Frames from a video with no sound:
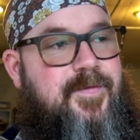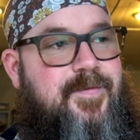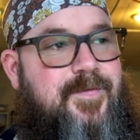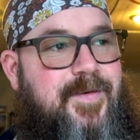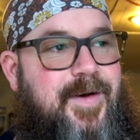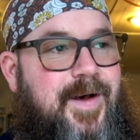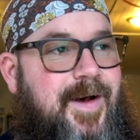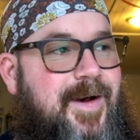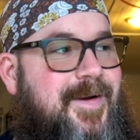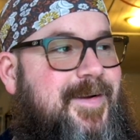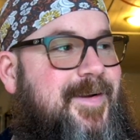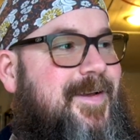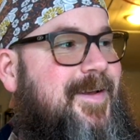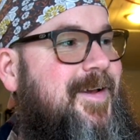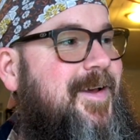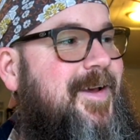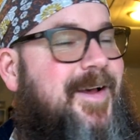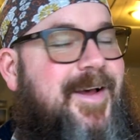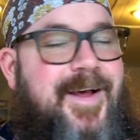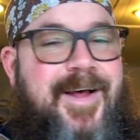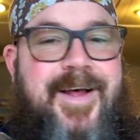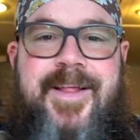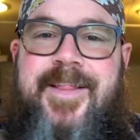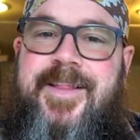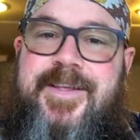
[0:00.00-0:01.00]
Fuck.
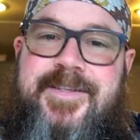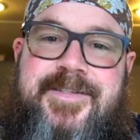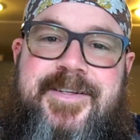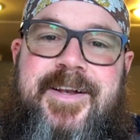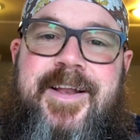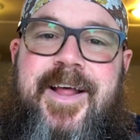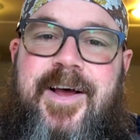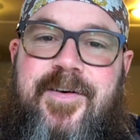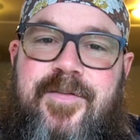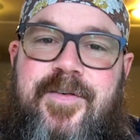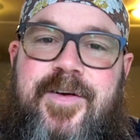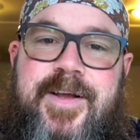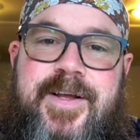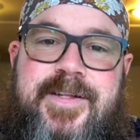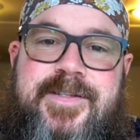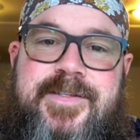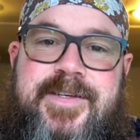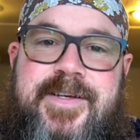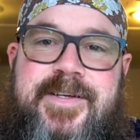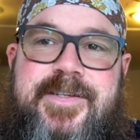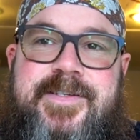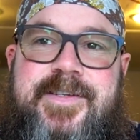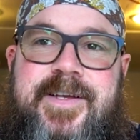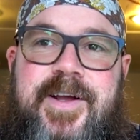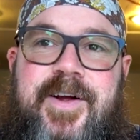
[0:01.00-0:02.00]
This never gets
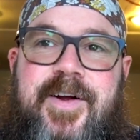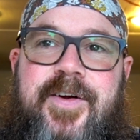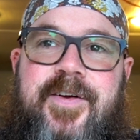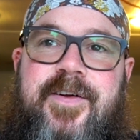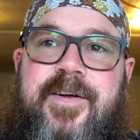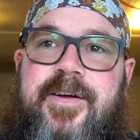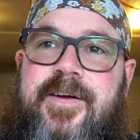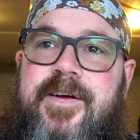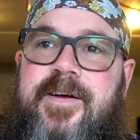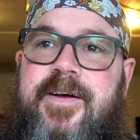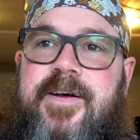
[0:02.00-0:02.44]
easier.